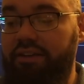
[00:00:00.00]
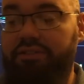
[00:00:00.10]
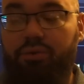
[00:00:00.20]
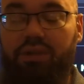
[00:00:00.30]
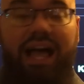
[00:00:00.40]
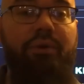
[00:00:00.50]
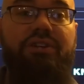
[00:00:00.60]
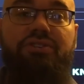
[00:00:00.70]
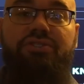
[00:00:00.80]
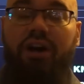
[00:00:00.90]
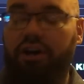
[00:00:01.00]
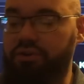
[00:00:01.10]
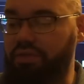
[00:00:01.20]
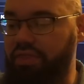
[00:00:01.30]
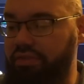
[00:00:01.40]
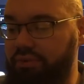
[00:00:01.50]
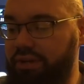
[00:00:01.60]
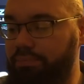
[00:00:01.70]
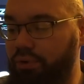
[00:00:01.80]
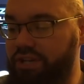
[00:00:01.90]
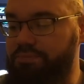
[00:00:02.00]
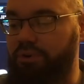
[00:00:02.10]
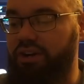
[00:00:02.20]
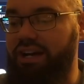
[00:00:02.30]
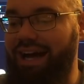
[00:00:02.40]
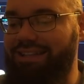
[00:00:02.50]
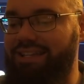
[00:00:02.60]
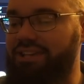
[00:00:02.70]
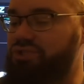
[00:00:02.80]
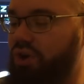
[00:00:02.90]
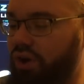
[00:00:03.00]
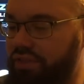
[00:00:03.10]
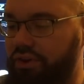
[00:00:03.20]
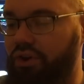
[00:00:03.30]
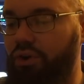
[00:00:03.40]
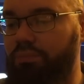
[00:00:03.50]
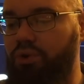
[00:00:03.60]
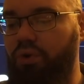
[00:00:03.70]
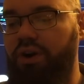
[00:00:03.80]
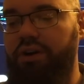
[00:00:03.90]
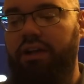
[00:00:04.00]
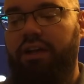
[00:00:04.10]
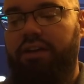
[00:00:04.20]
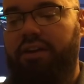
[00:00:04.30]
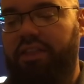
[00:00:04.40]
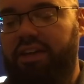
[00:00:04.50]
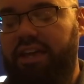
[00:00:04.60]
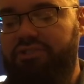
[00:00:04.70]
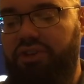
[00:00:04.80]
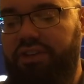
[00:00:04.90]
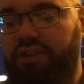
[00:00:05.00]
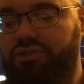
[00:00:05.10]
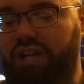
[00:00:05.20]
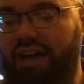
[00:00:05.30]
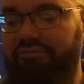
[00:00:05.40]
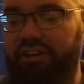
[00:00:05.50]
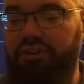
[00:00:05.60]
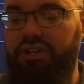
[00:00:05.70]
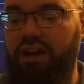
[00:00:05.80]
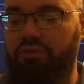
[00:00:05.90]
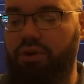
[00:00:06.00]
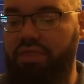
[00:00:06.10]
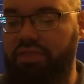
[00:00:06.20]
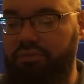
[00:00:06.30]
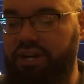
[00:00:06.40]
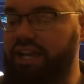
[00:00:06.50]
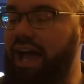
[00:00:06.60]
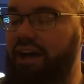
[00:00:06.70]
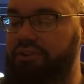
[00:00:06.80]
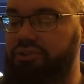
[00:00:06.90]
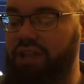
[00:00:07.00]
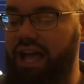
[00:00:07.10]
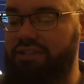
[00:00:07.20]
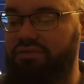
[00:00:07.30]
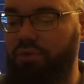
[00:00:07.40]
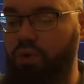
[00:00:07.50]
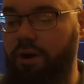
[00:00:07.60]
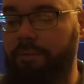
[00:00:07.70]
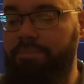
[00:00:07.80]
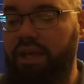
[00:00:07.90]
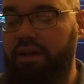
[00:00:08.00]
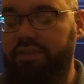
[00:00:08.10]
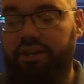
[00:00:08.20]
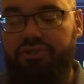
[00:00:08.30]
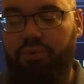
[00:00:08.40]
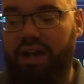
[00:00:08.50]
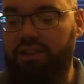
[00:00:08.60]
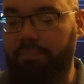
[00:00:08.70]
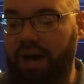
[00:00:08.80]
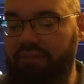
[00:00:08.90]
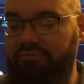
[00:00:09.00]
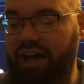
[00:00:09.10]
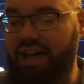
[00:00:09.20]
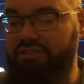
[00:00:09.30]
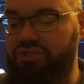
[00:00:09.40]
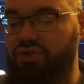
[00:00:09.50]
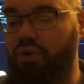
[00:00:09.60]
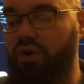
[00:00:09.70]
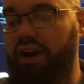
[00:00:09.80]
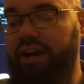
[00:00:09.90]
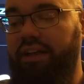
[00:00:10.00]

They're allowing just 103 points per contest on their home court. Now, the Kings on the other side failed to cover in 3 out of their last 4. They also rank in the bottom 5 in scoring.